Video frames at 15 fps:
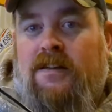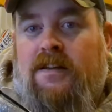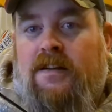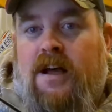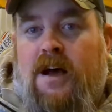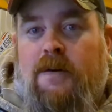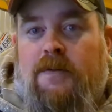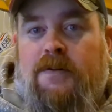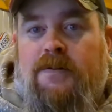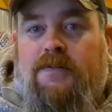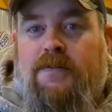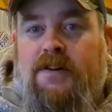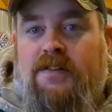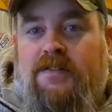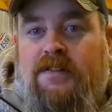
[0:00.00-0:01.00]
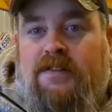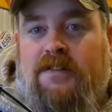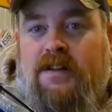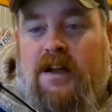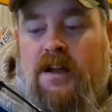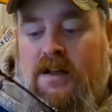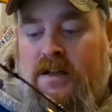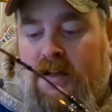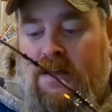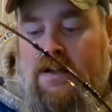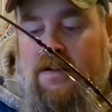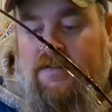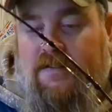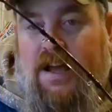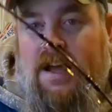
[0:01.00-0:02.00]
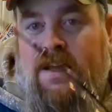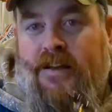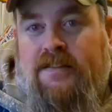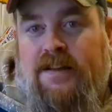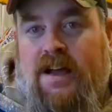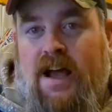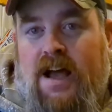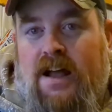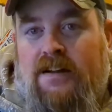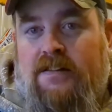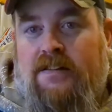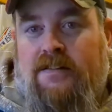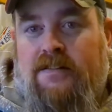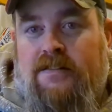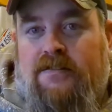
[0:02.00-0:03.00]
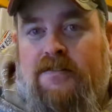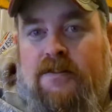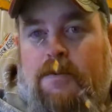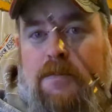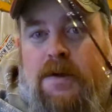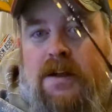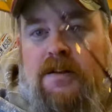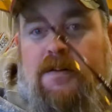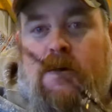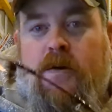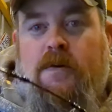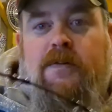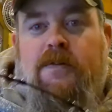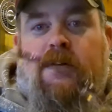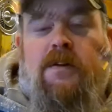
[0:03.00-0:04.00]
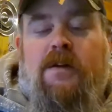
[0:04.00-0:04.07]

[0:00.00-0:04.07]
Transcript: Now, when the fish takes that, she'll bend over.